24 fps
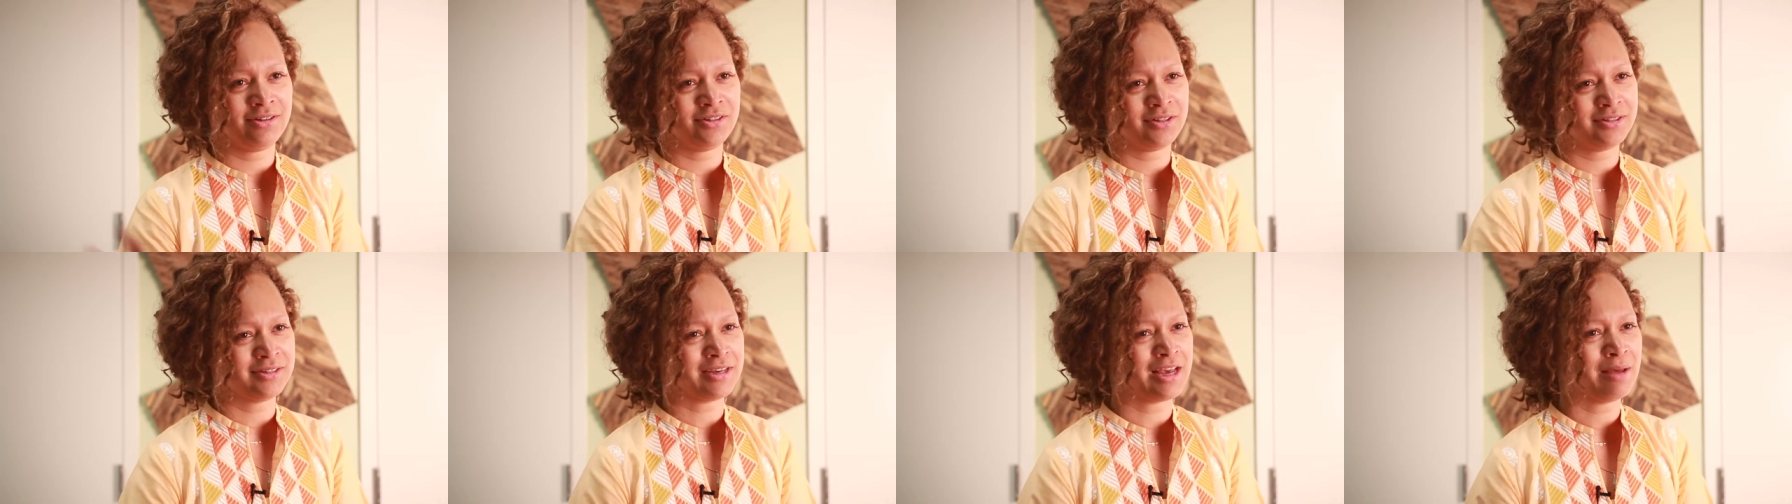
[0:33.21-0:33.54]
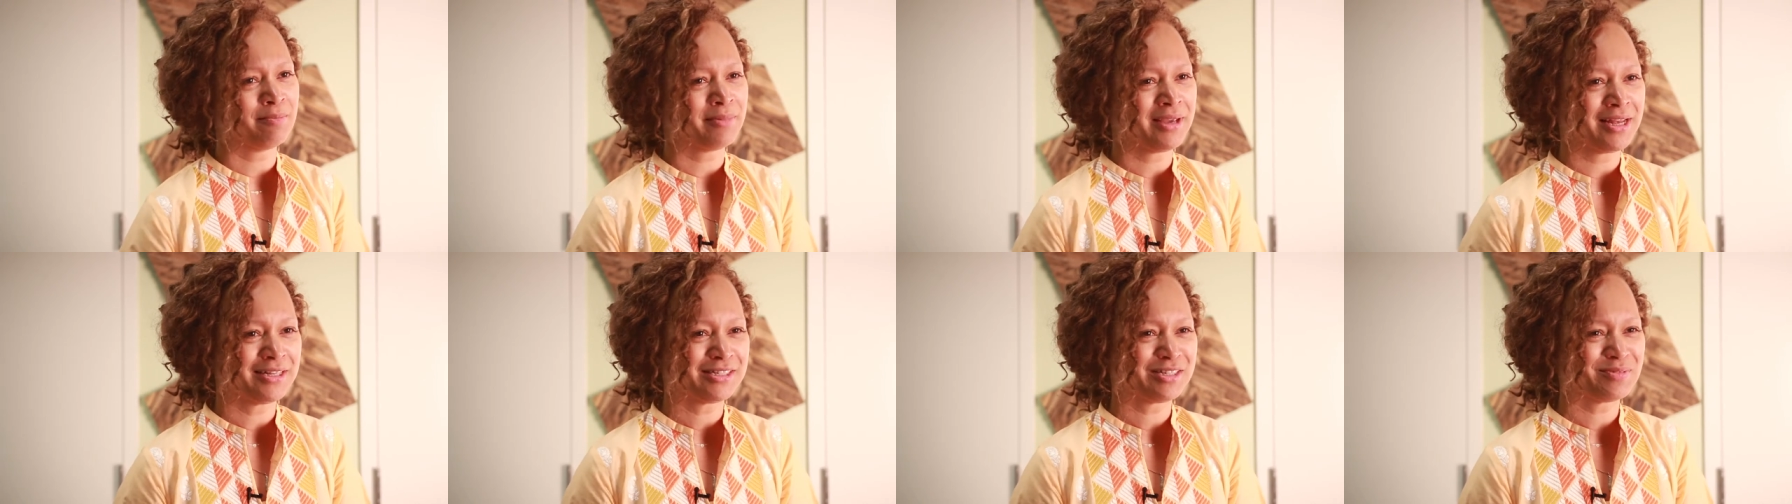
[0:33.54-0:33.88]
just
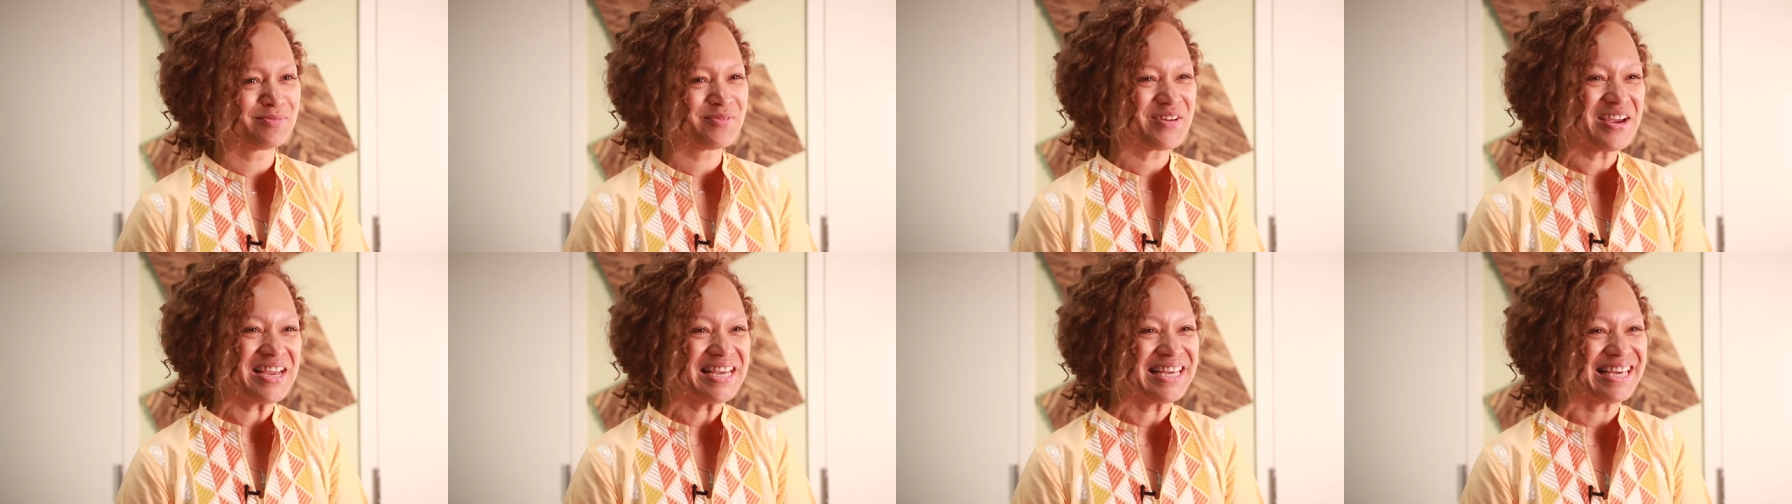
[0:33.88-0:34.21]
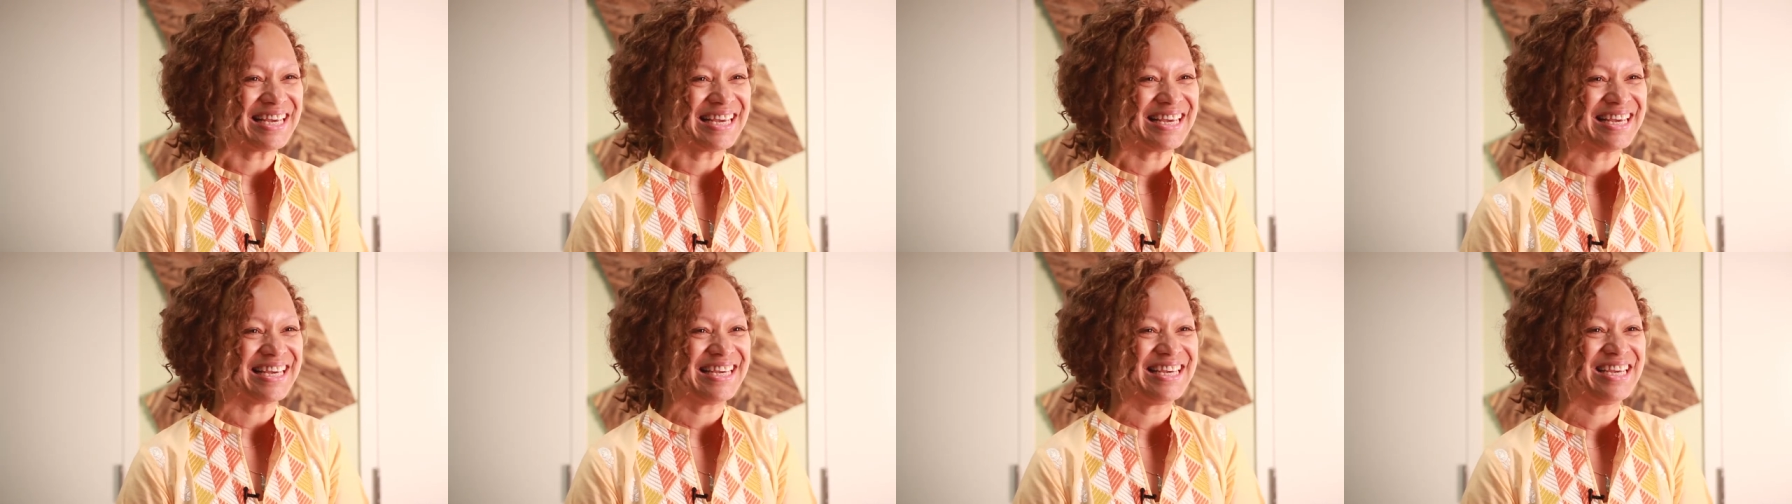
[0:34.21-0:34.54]
come get some
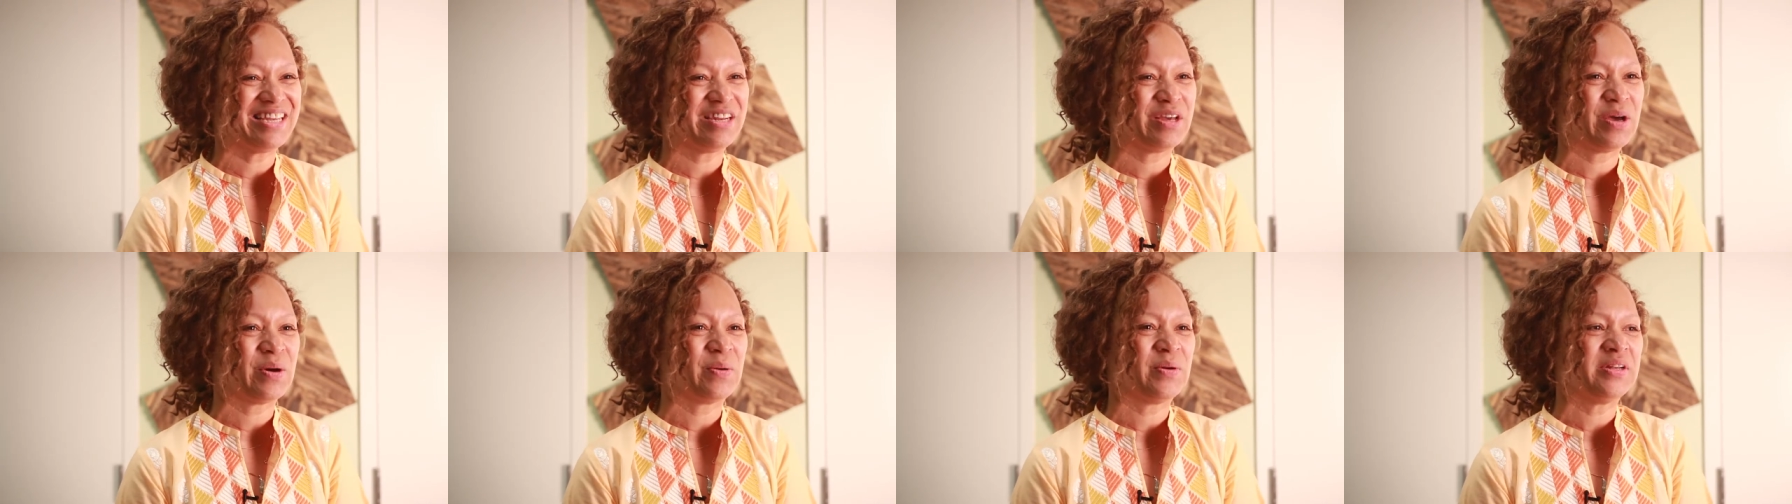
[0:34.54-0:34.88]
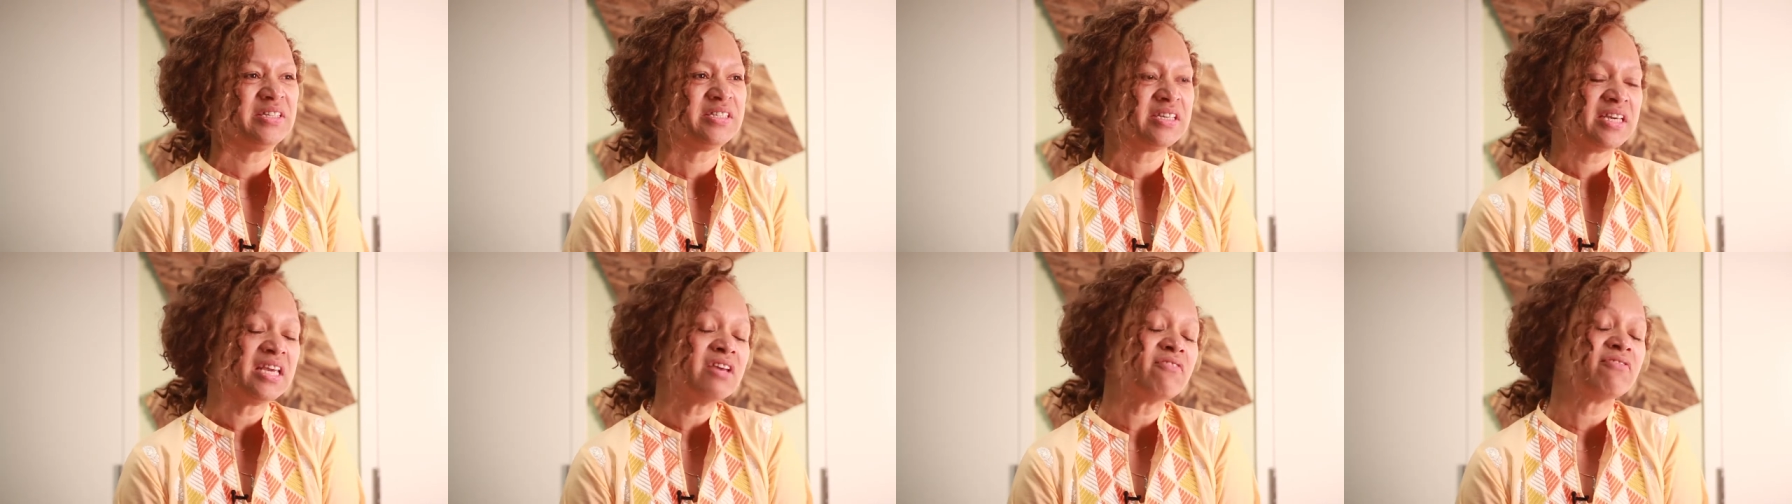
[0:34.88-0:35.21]
Reiki, you know,
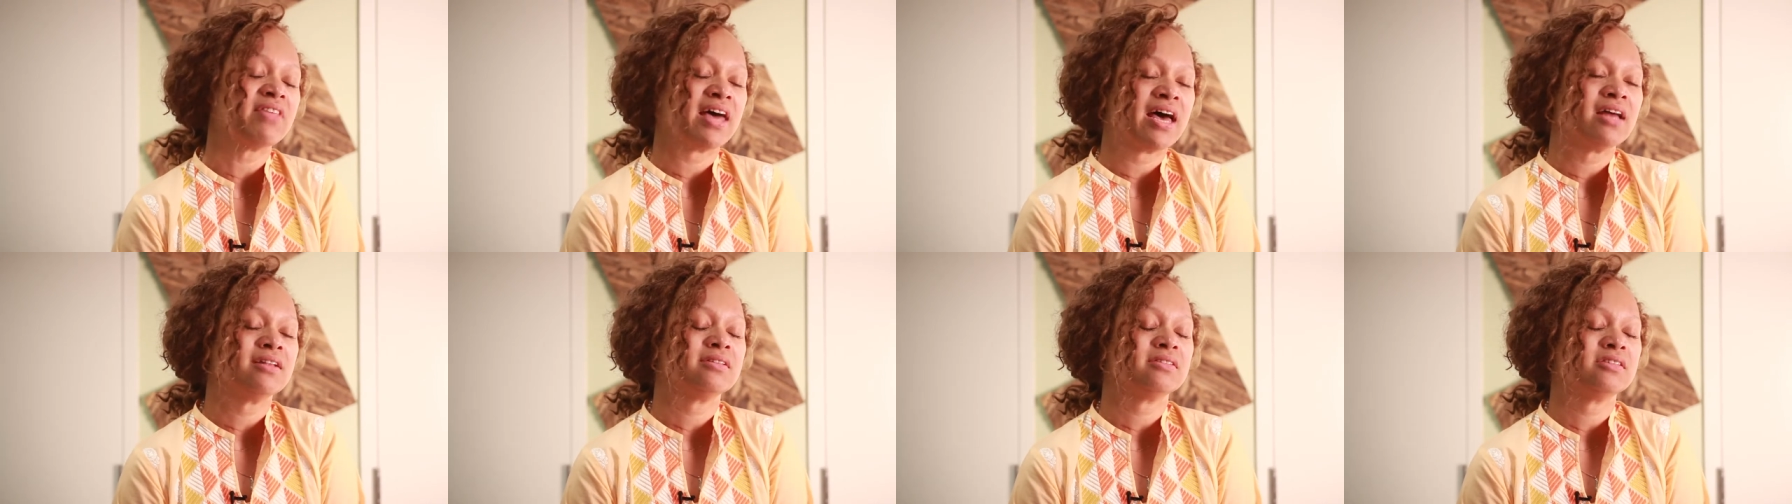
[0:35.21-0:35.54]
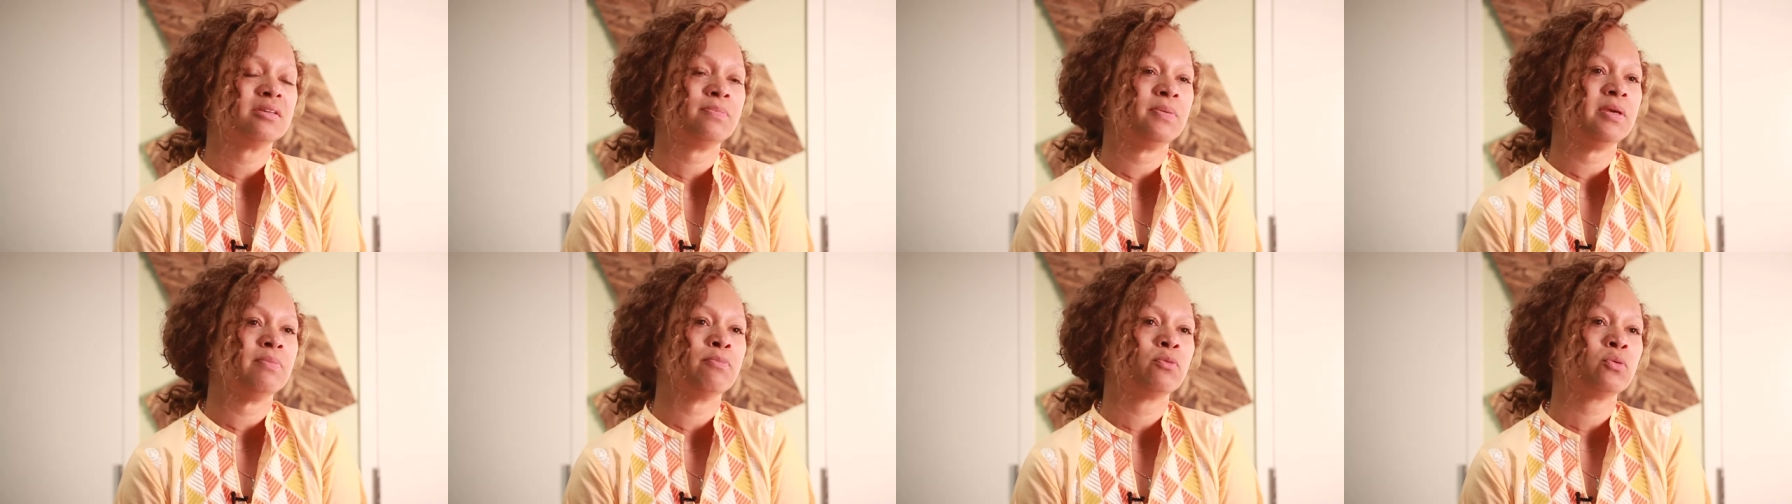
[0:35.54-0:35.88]
and to give that
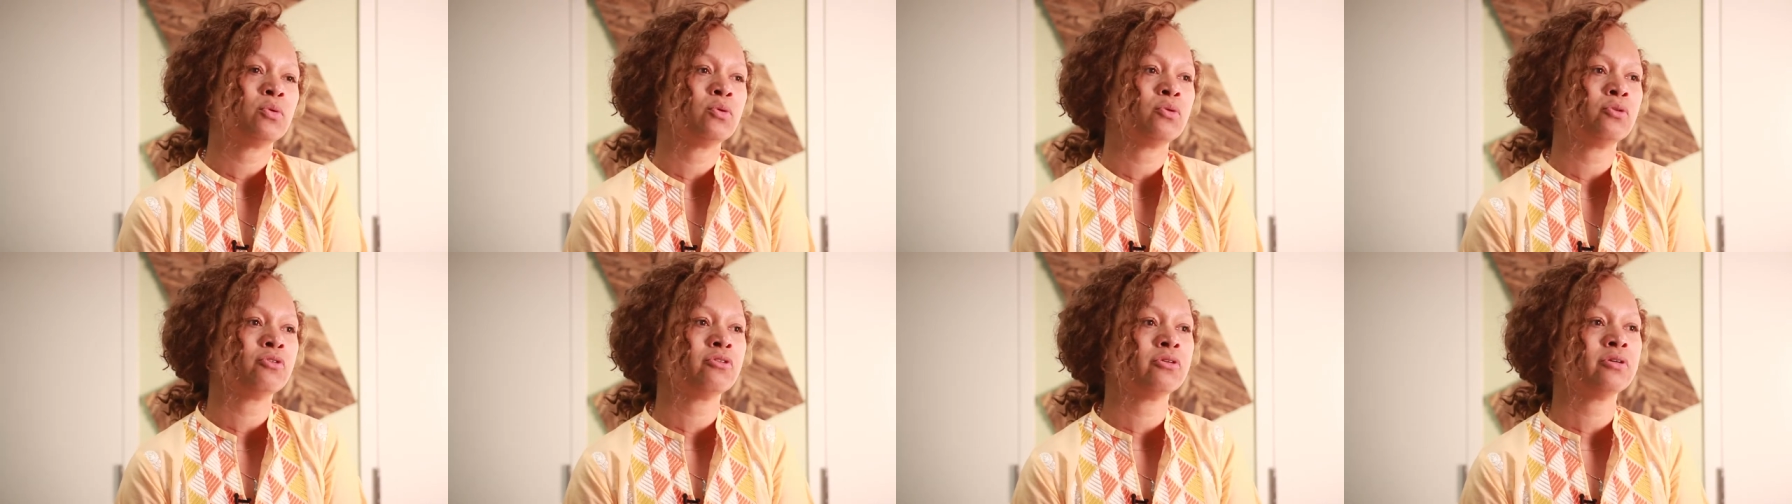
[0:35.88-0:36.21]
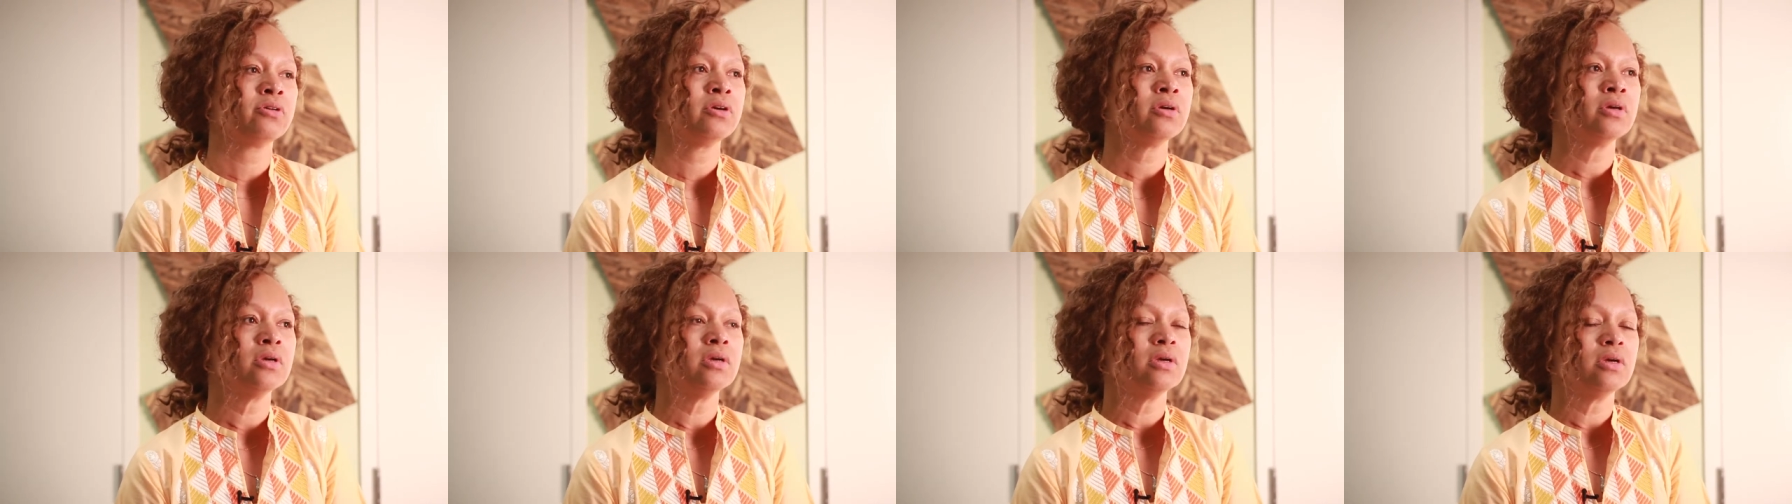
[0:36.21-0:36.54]
to people who are,